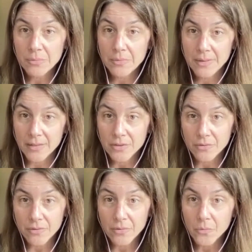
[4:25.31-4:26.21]
with that
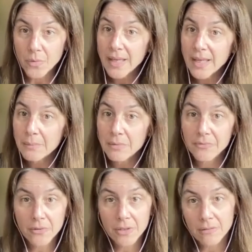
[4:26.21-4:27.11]
donor way
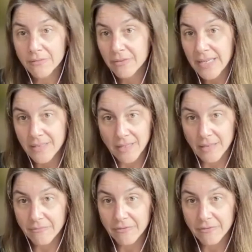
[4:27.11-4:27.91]
before you're ever asking them for